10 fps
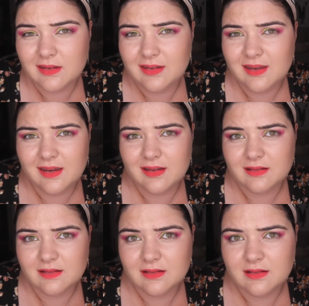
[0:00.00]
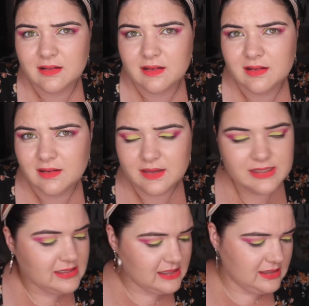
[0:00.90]
yeah.
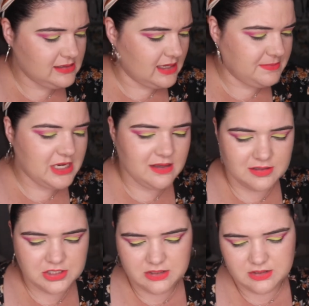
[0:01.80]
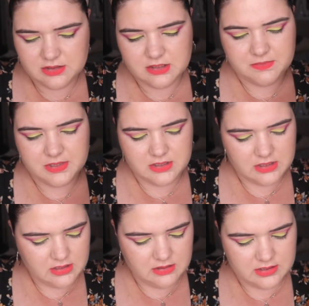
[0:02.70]
This is the same shade that she used, but
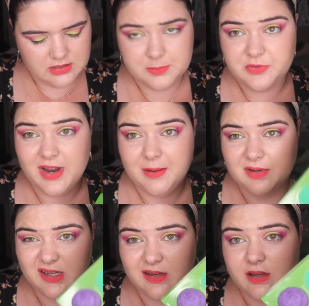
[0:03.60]
it looks a lot more vibrant in